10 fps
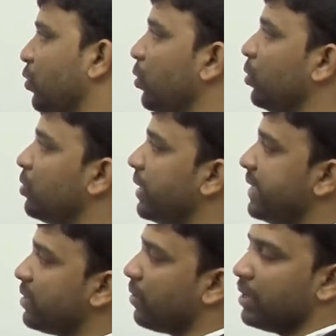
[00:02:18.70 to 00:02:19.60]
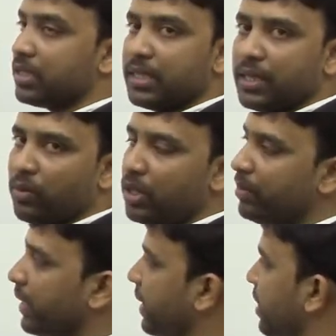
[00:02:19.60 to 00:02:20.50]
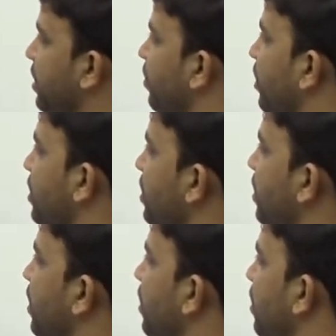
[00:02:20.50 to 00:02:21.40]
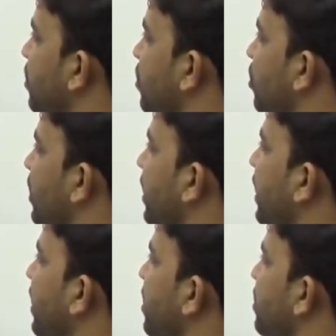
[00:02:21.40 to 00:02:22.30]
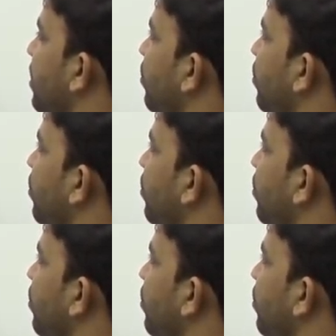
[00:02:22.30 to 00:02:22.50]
2-2-3 is constant volume heat addition process. So during heat addition,